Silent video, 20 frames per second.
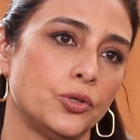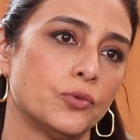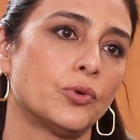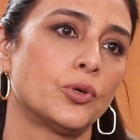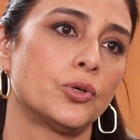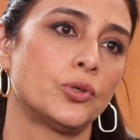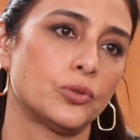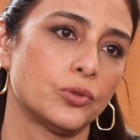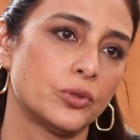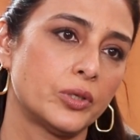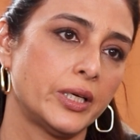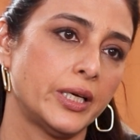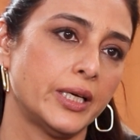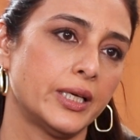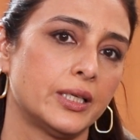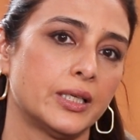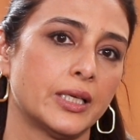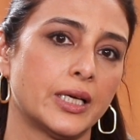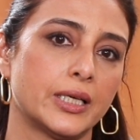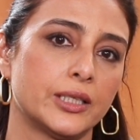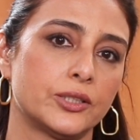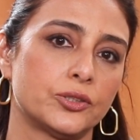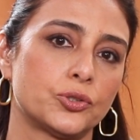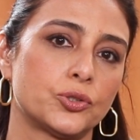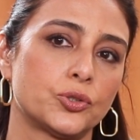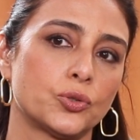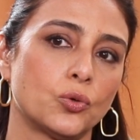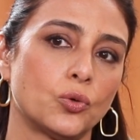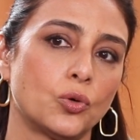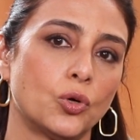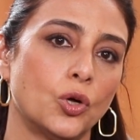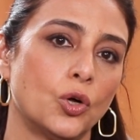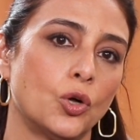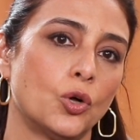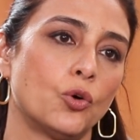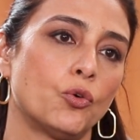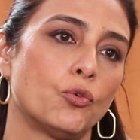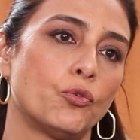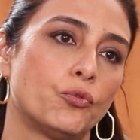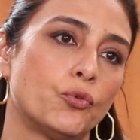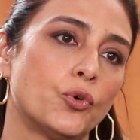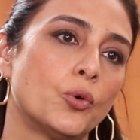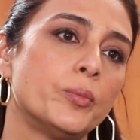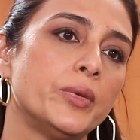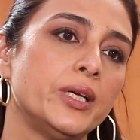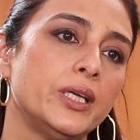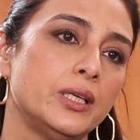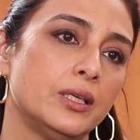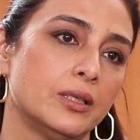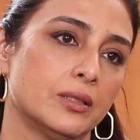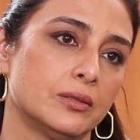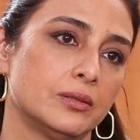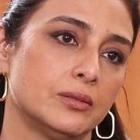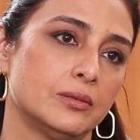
You want to create that. So for me,